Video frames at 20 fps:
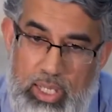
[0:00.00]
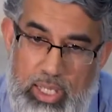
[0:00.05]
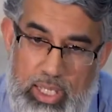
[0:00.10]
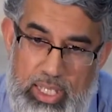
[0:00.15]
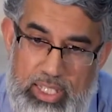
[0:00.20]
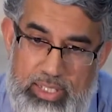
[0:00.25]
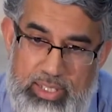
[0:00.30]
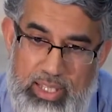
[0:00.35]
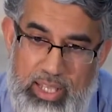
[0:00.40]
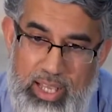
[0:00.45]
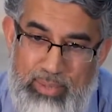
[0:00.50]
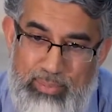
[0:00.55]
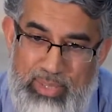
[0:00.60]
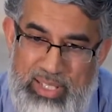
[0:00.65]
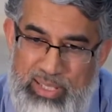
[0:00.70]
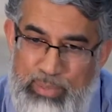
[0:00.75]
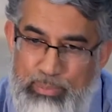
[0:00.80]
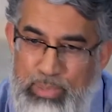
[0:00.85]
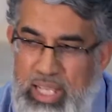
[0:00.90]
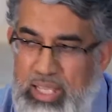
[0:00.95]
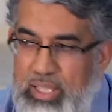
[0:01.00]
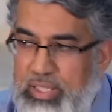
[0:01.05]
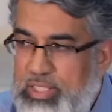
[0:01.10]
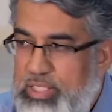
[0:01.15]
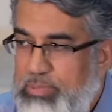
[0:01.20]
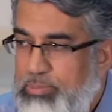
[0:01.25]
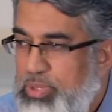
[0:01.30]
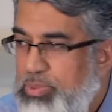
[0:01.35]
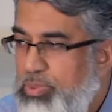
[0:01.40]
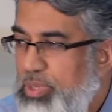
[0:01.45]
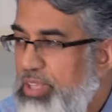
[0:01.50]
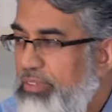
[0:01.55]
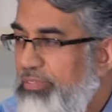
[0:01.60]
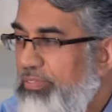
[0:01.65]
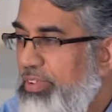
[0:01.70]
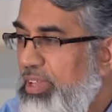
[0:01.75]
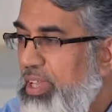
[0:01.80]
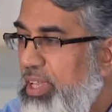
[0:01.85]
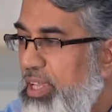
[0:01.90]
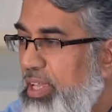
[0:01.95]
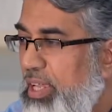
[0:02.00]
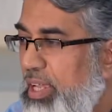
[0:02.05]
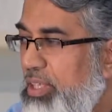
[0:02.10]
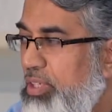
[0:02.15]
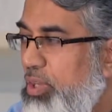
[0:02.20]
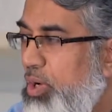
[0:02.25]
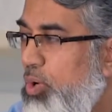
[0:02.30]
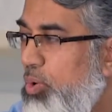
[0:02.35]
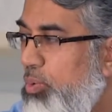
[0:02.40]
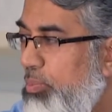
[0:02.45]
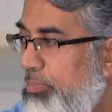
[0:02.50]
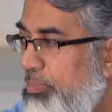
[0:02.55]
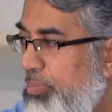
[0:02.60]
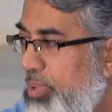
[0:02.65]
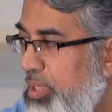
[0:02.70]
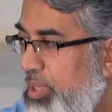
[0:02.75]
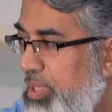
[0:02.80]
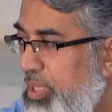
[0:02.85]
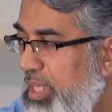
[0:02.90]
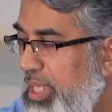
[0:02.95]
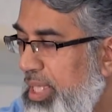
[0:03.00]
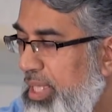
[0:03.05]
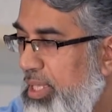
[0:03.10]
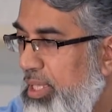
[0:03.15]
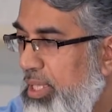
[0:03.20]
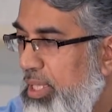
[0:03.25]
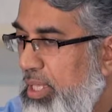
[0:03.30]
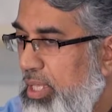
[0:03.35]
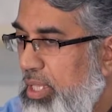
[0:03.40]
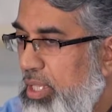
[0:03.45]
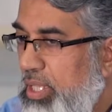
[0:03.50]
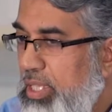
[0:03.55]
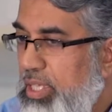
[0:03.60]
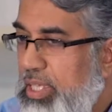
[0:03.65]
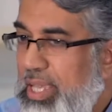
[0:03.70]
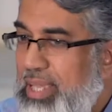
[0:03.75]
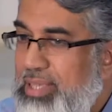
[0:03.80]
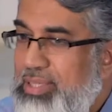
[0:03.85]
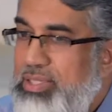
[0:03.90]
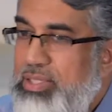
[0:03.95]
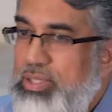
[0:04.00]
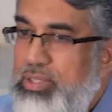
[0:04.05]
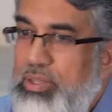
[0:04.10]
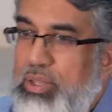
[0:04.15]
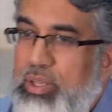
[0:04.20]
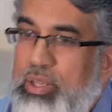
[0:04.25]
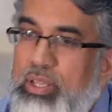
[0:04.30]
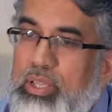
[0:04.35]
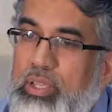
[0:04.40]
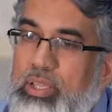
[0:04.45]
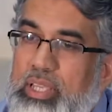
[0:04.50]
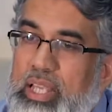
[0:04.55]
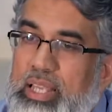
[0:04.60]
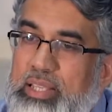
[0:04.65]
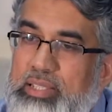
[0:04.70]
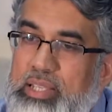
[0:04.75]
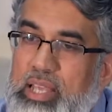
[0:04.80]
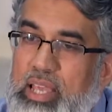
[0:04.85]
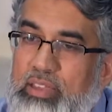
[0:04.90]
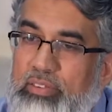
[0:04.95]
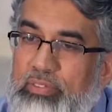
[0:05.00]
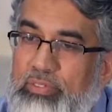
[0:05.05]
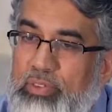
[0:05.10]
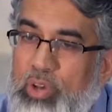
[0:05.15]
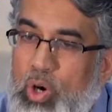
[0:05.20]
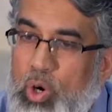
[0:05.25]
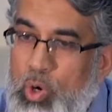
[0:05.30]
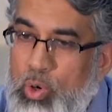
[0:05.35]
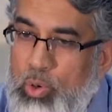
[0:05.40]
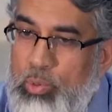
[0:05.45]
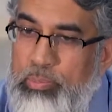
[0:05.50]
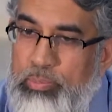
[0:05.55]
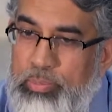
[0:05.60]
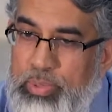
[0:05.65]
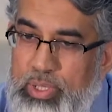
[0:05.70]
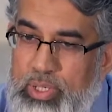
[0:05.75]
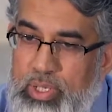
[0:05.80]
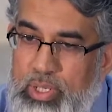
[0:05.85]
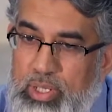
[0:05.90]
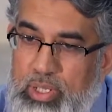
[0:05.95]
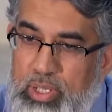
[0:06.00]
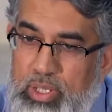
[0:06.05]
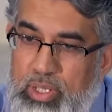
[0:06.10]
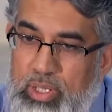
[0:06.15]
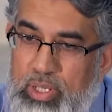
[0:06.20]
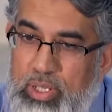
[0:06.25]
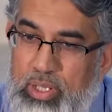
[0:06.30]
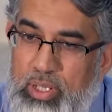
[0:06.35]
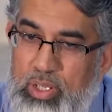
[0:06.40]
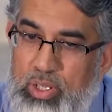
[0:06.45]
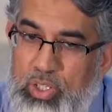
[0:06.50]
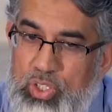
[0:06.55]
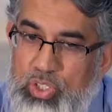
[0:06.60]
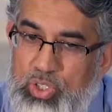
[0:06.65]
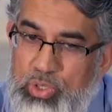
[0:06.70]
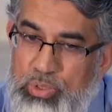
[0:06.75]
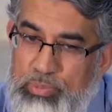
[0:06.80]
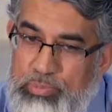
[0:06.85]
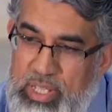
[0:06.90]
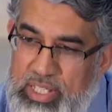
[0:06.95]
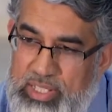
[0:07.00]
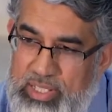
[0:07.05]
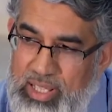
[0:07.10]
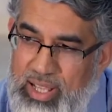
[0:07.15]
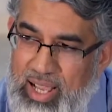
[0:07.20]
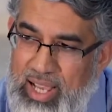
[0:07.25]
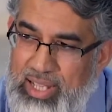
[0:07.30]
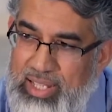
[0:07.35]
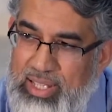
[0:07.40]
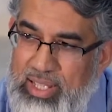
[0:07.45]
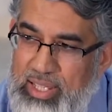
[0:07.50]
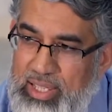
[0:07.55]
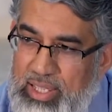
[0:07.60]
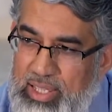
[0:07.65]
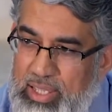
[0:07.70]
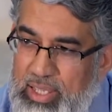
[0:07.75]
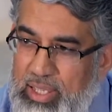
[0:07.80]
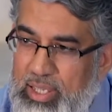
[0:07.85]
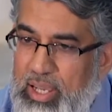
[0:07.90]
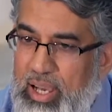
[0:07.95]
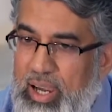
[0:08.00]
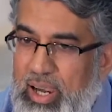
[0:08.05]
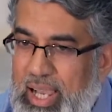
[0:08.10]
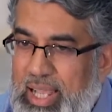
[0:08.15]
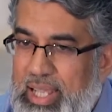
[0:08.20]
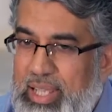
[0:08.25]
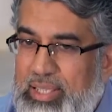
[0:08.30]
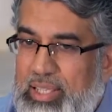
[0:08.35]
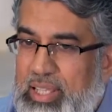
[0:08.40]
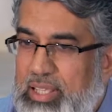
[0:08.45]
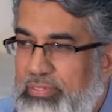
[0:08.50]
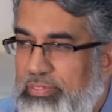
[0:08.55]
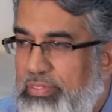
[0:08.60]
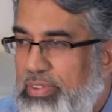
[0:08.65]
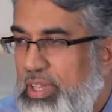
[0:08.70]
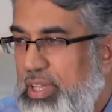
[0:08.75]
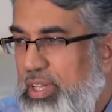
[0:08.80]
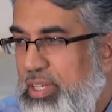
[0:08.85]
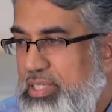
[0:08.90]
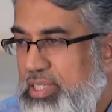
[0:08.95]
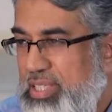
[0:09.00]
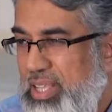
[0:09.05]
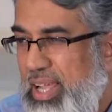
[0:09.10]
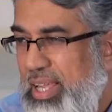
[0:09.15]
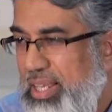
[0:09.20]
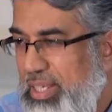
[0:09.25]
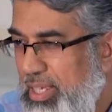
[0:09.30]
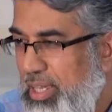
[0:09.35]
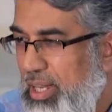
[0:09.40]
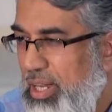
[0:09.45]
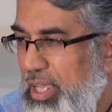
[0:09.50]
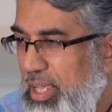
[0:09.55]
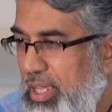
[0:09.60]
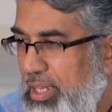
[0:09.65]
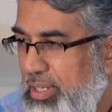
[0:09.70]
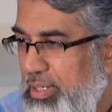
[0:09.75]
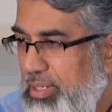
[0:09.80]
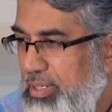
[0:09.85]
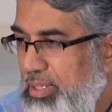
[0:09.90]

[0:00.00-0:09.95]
Islam is a balance between fear and hope. Yes, they say hope should be slightly higher than fear, slightly higher.